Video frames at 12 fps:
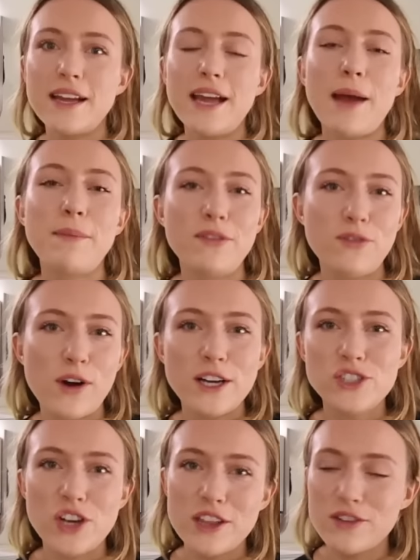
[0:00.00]
And before I
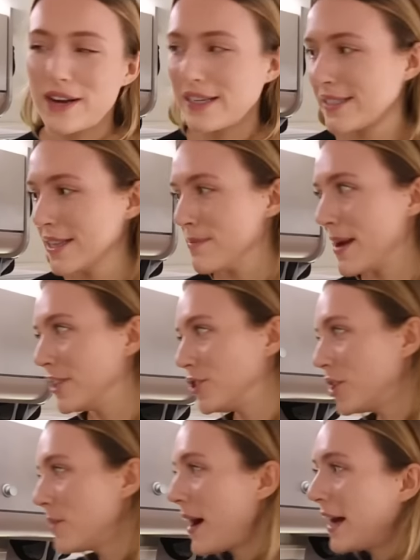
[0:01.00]
show you the rest of the
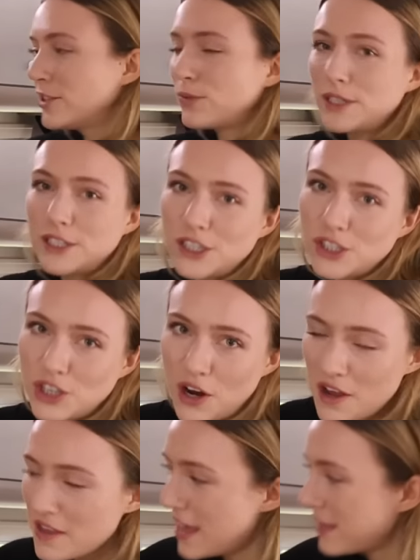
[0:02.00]
bedroom, I just wanted to show
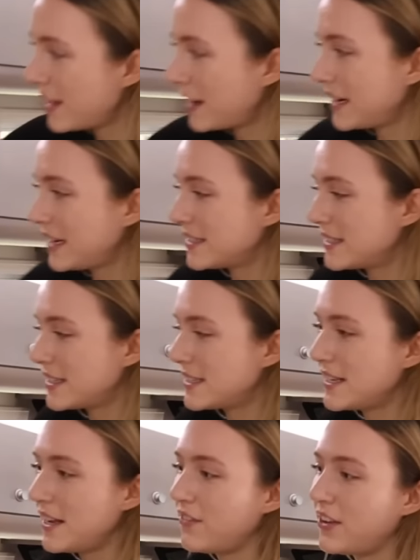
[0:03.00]
you that there is this
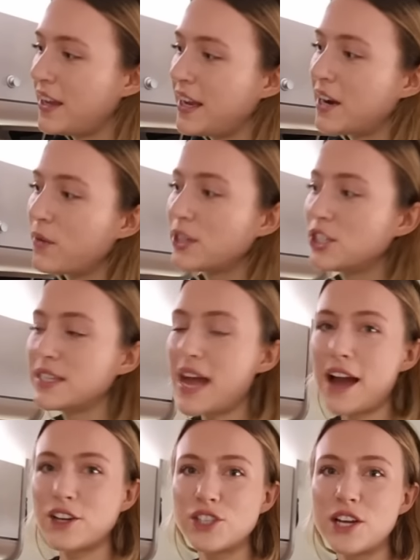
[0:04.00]
TV here, which is
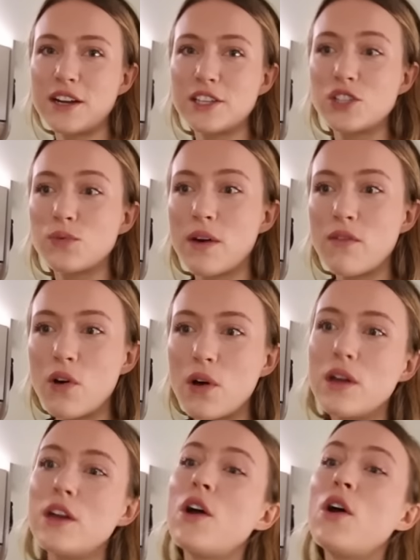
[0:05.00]
actually on a
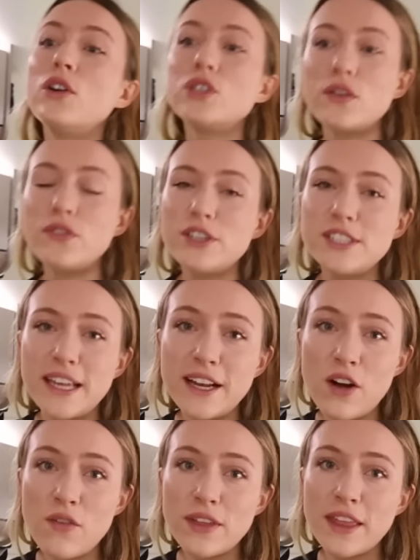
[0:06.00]
swivel. So if you're
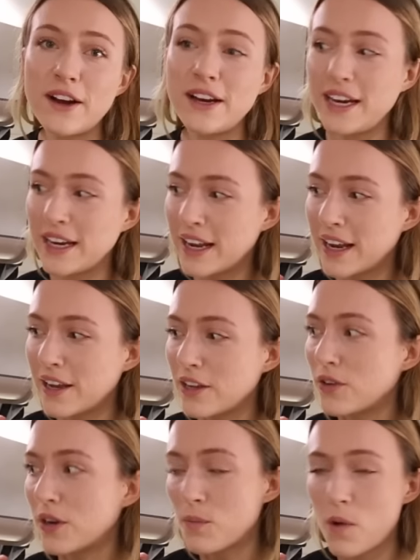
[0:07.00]
sitting over there eating,
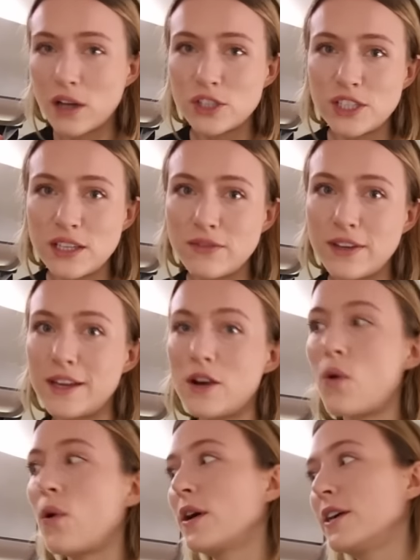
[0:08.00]
you can watch TV,
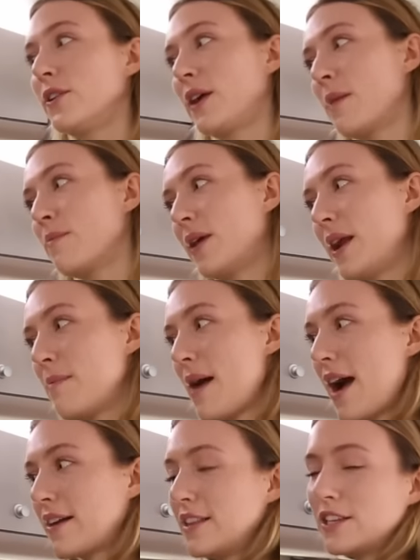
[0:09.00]
or you can put it
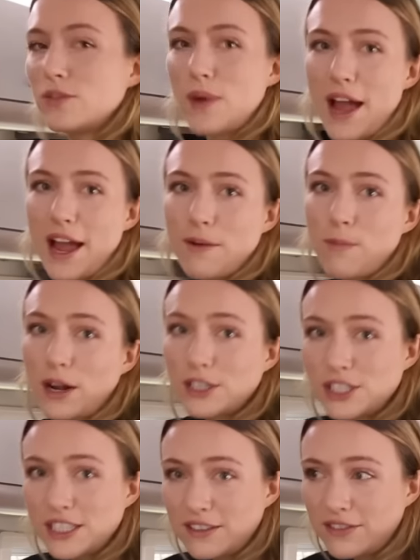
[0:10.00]
back this way and watch
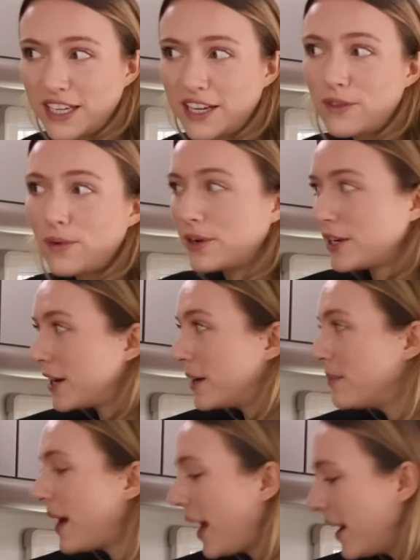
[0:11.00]
TV while you're
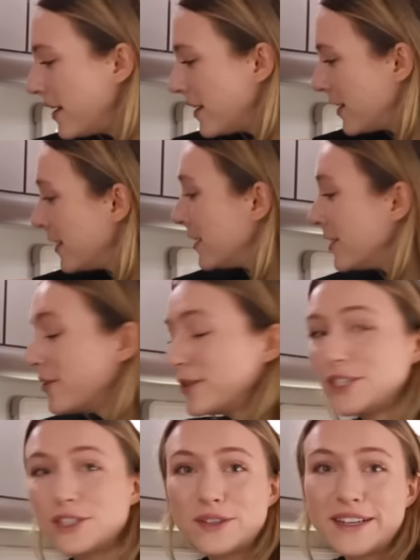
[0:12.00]
in bed,
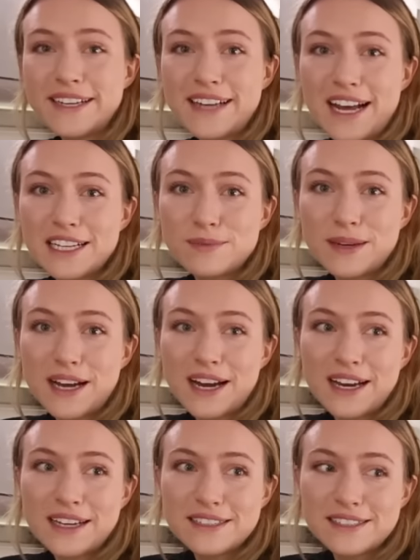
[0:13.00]
which is really nice
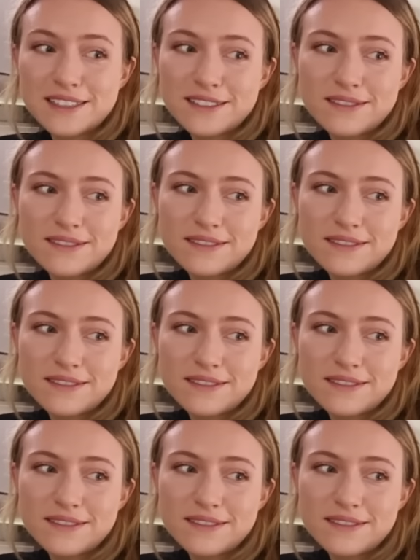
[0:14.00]
because,